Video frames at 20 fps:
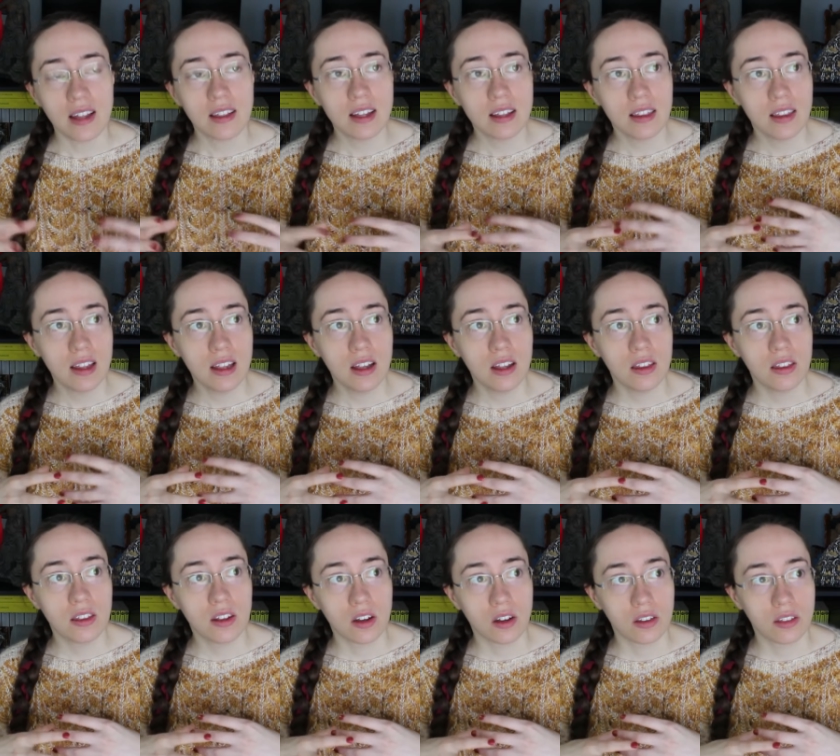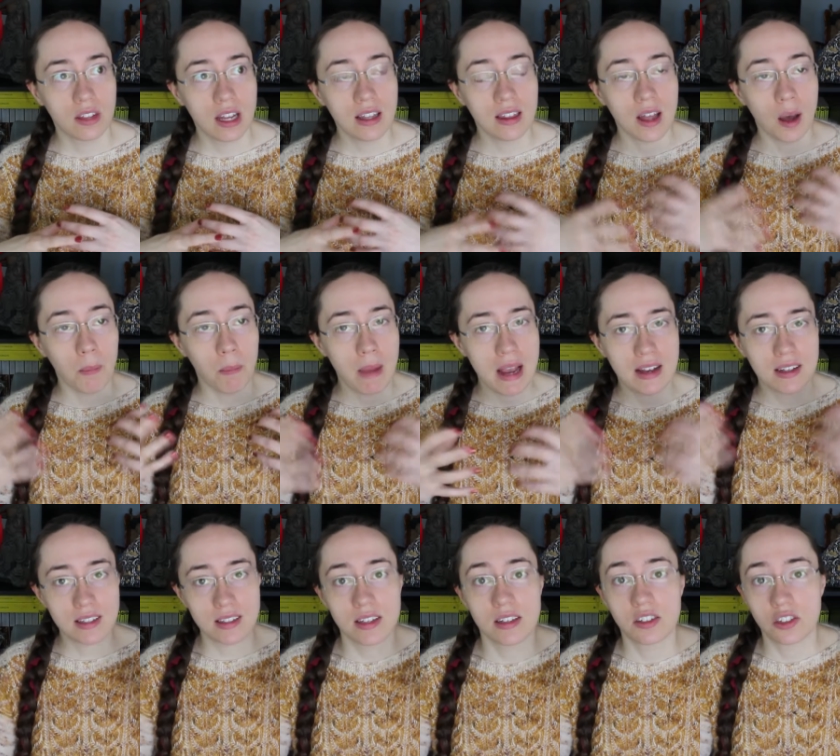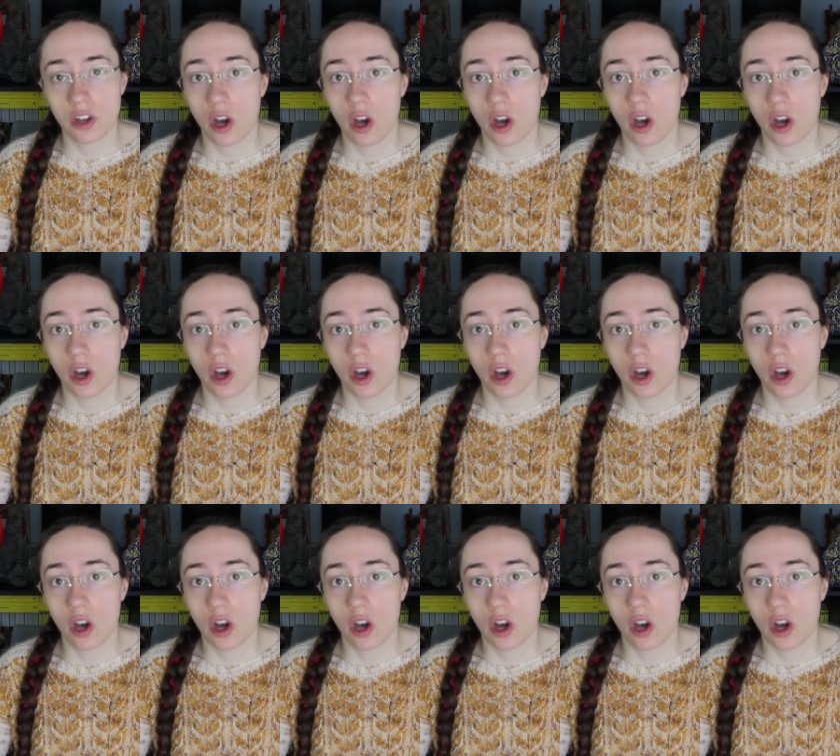I think the, the thing that makes this